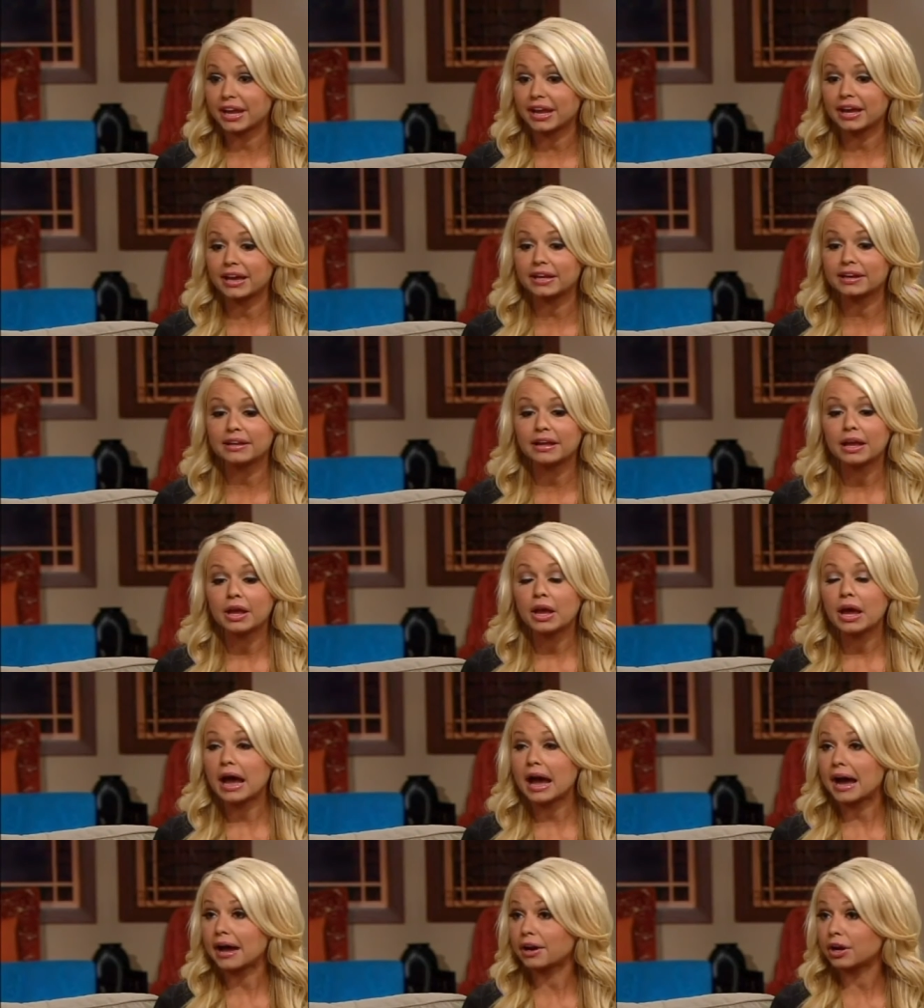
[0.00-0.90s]
and
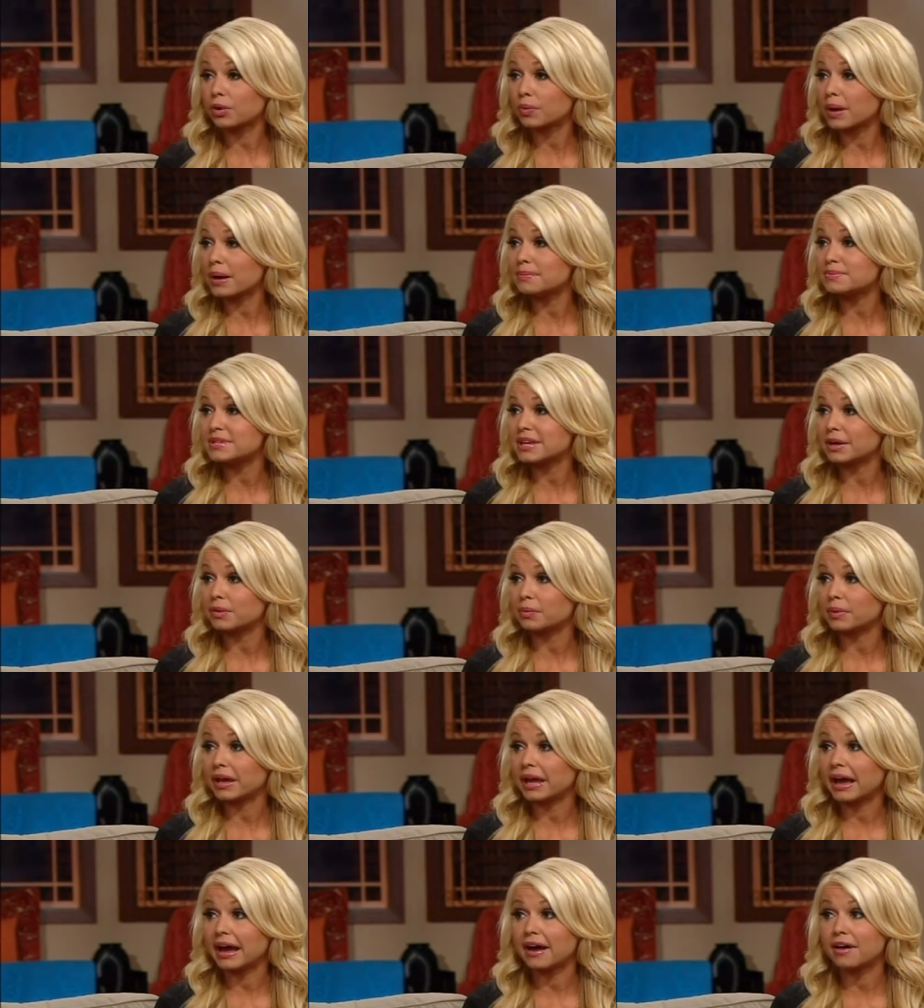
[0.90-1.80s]
on our website
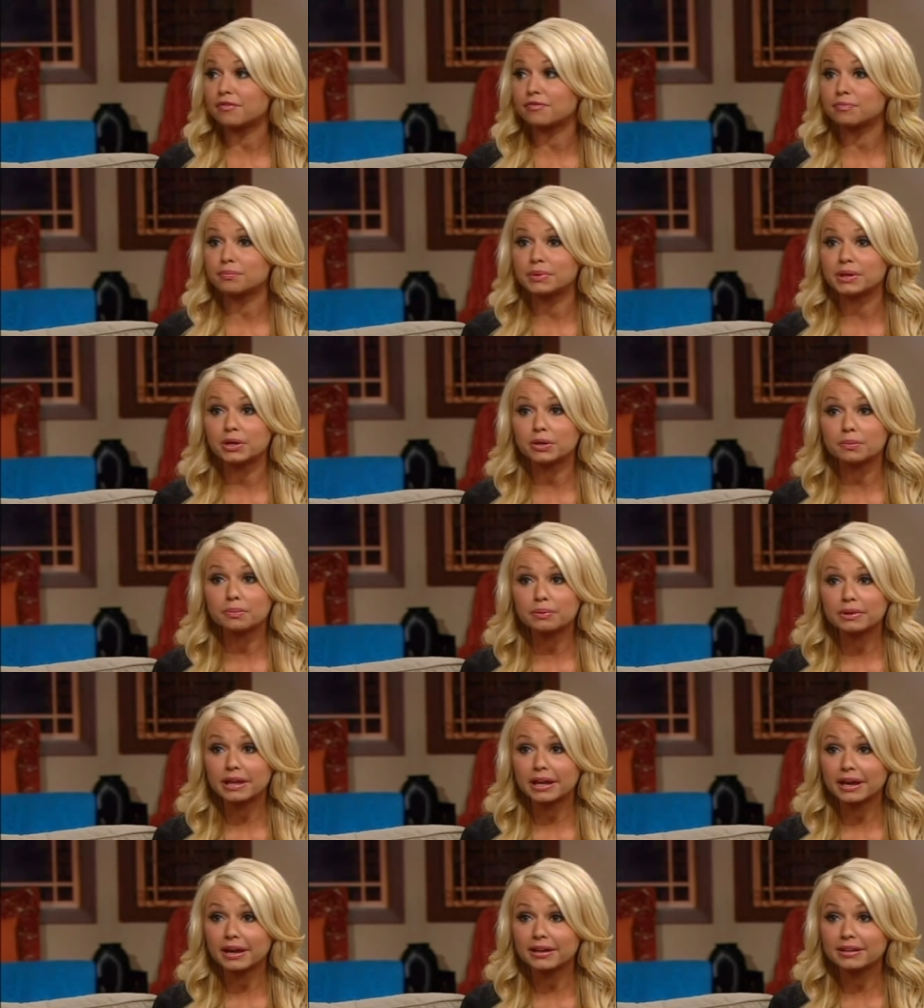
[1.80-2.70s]
we have meal
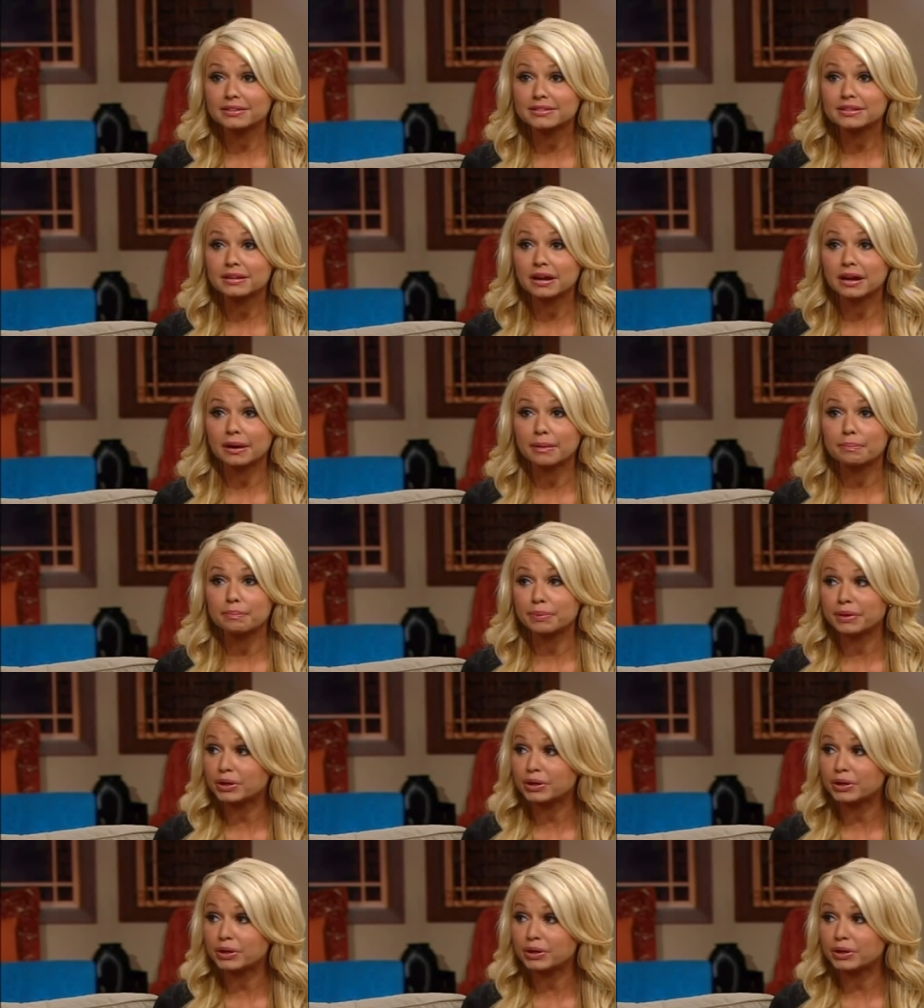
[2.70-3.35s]
plan um,